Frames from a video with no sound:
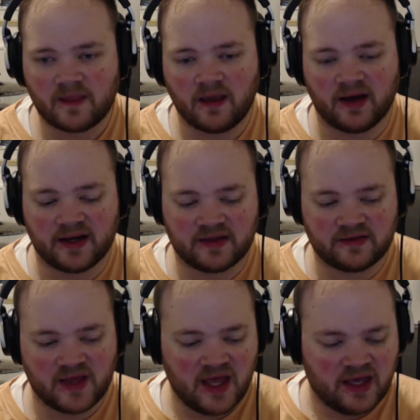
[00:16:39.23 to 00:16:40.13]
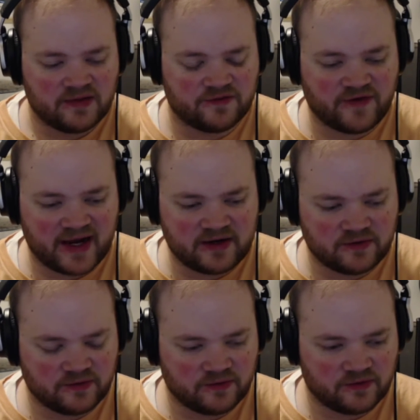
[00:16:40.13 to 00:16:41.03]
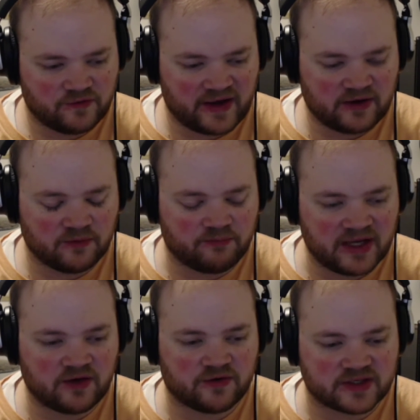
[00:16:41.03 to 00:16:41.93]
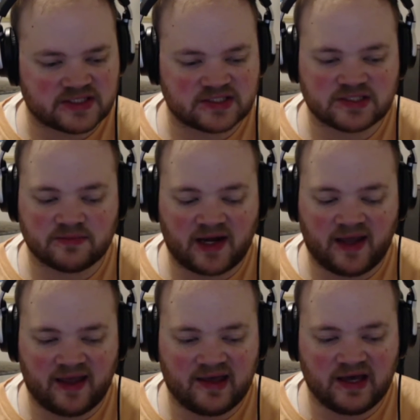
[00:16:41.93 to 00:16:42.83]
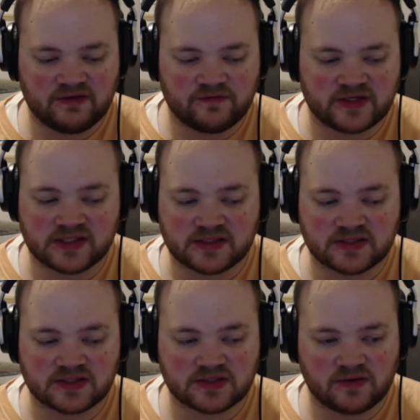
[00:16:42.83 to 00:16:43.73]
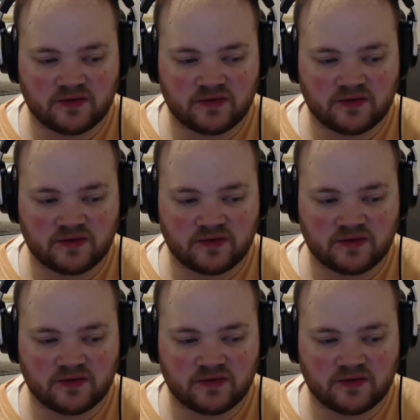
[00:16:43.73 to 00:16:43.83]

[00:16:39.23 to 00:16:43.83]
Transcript: The final big criticism that I have is